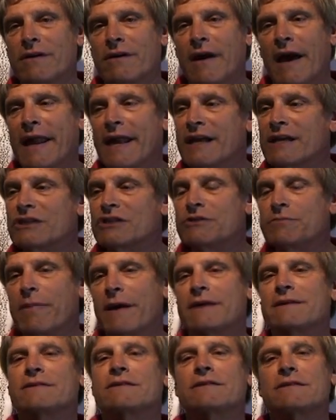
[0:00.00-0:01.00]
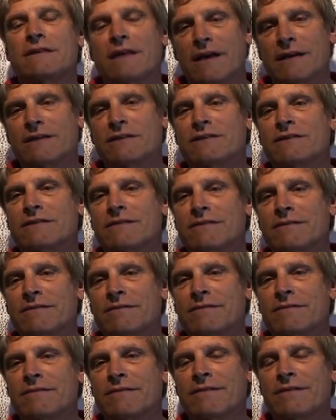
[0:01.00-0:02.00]
and expect success,
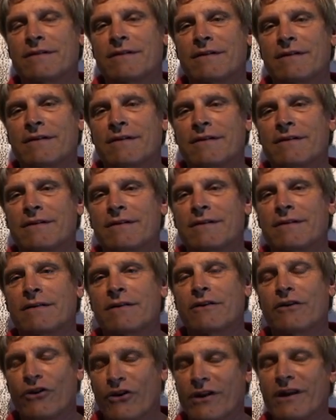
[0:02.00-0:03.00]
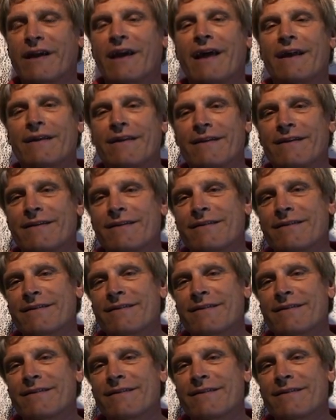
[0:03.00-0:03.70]
you're going to get it.